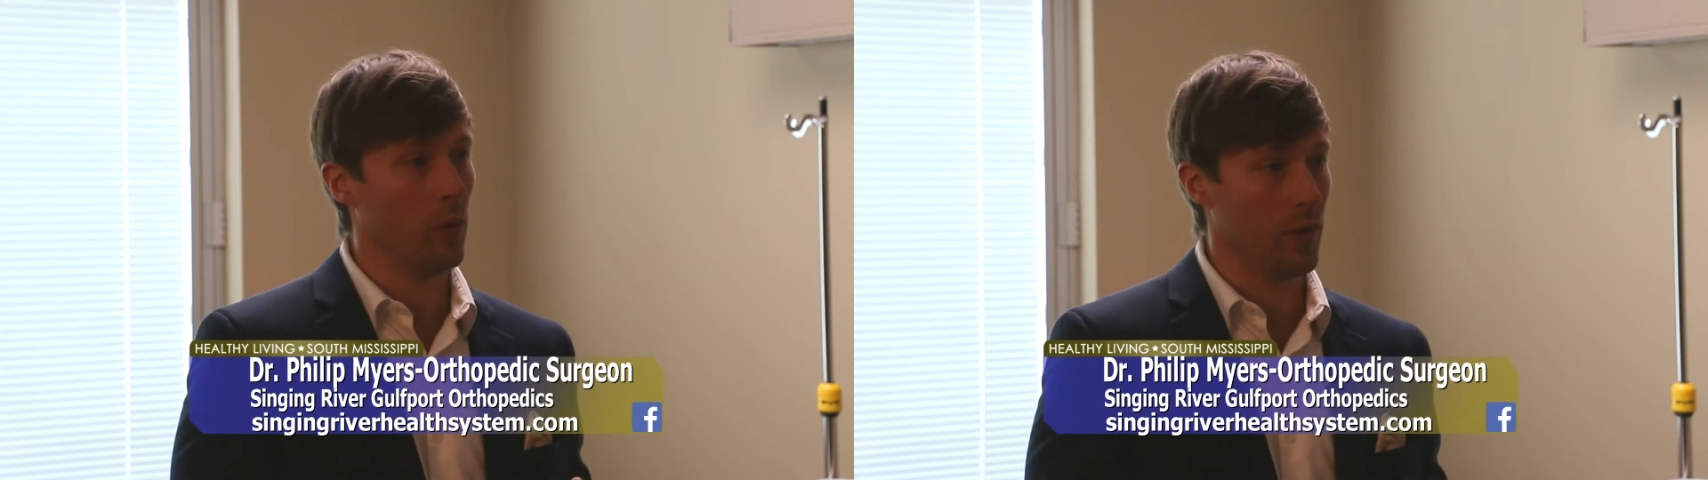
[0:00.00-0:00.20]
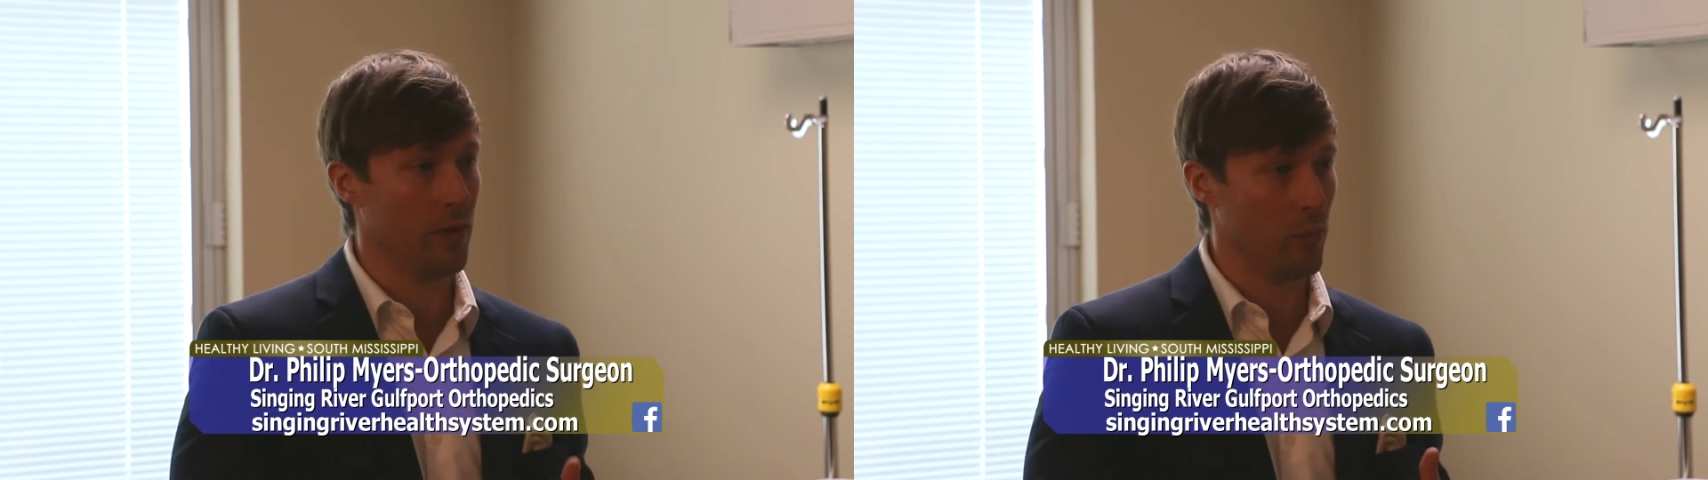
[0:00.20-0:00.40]

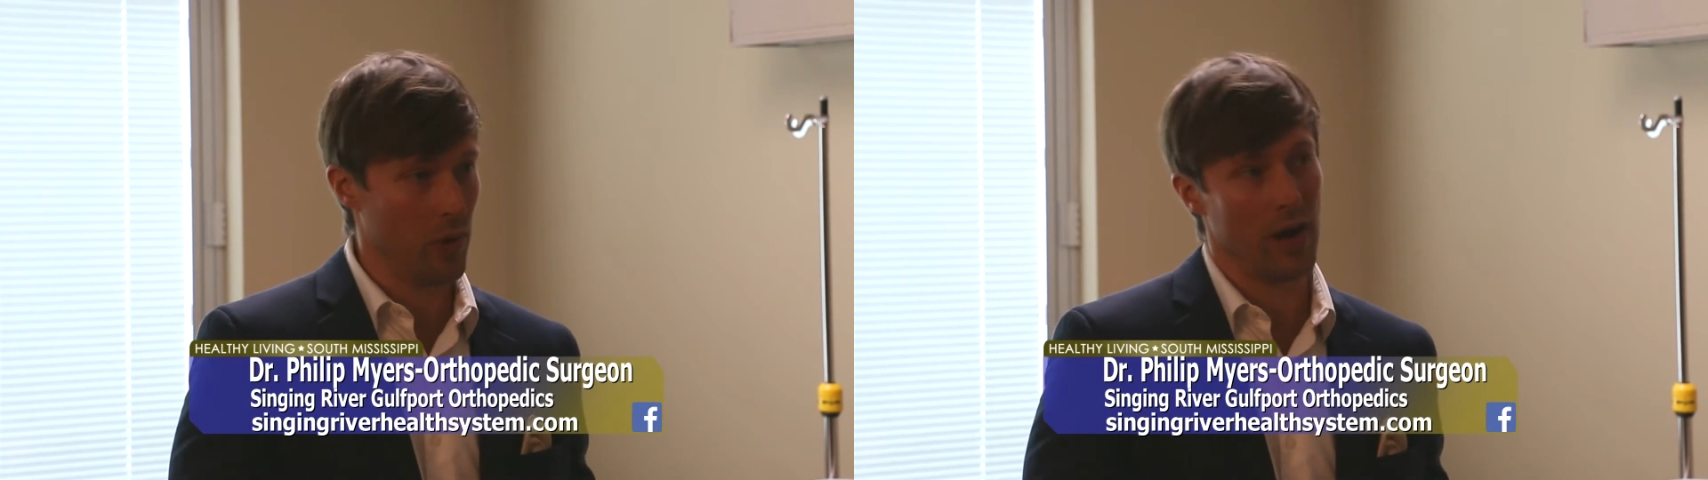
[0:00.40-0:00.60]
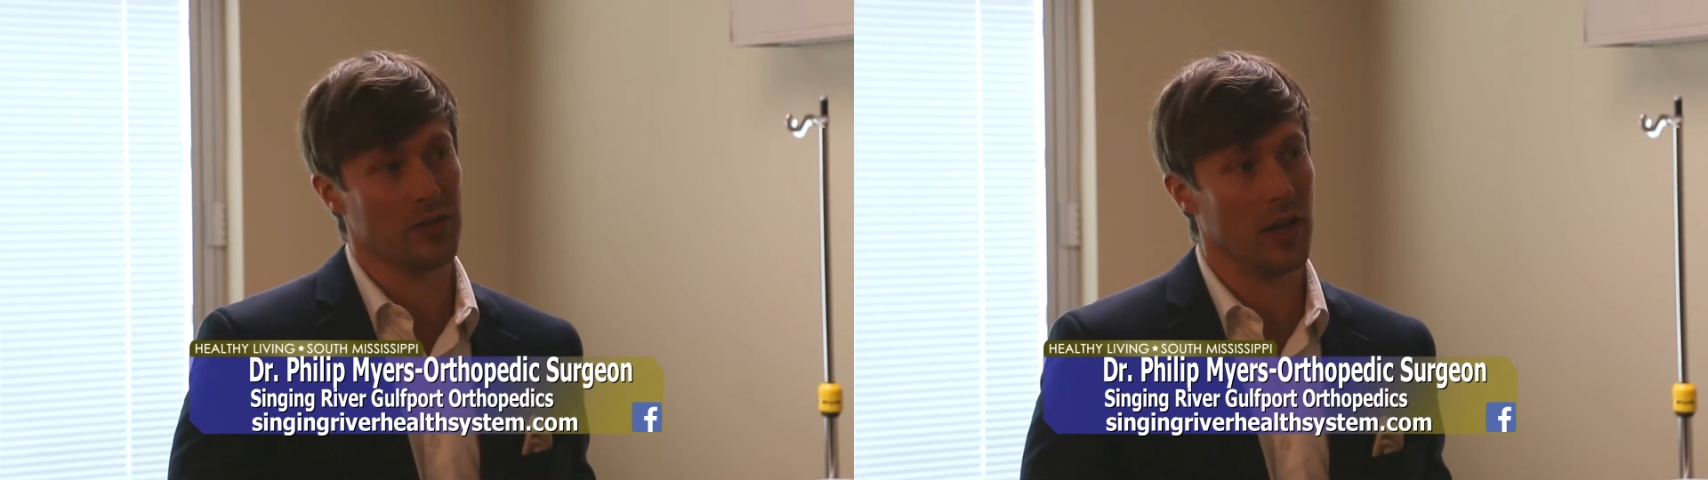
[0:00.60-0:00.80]
with the
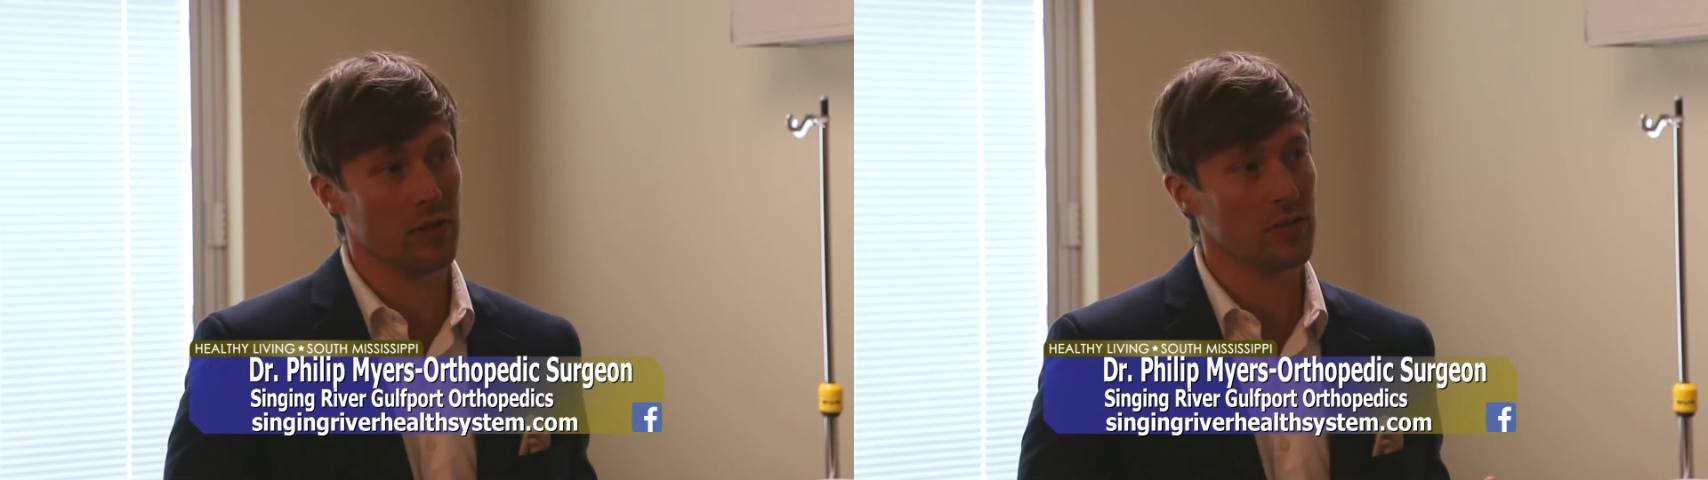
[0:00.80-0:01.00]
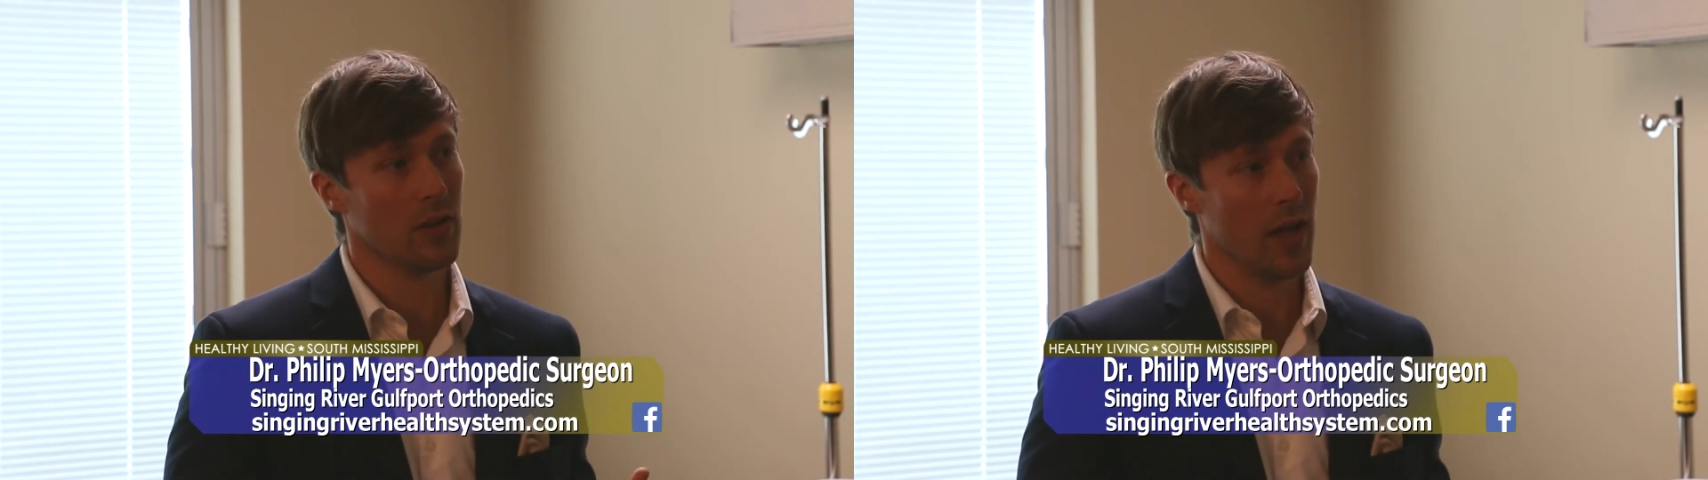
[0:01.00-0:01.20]

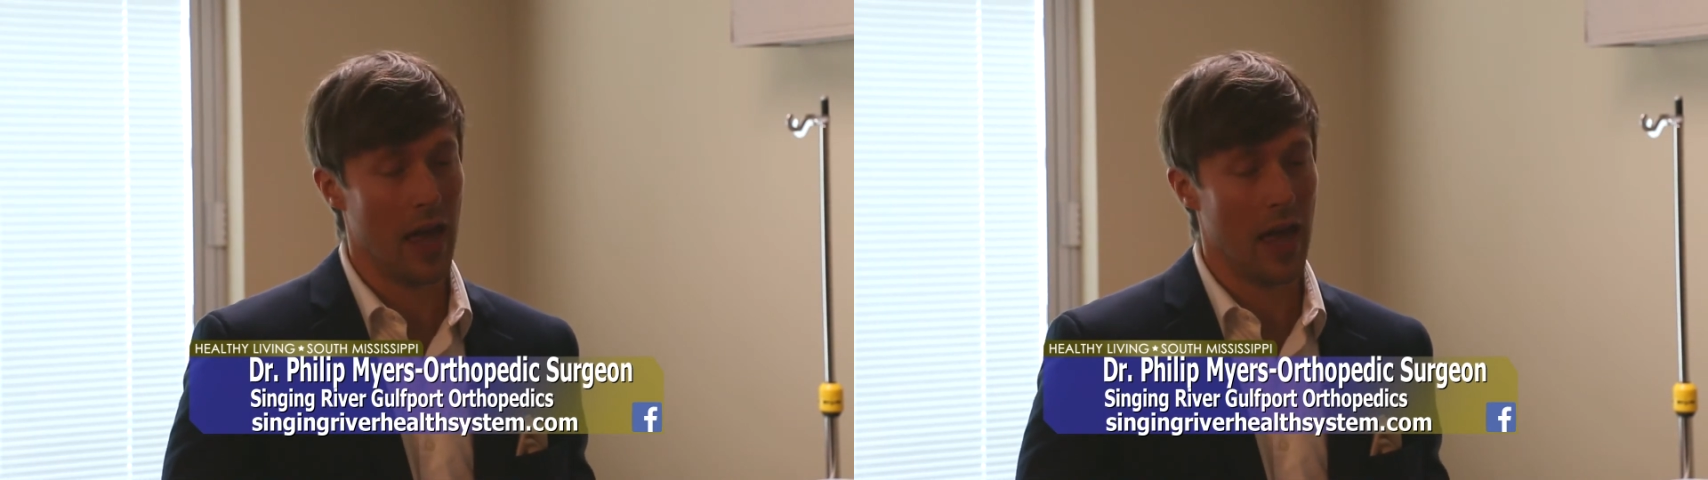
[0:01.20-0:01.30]
process.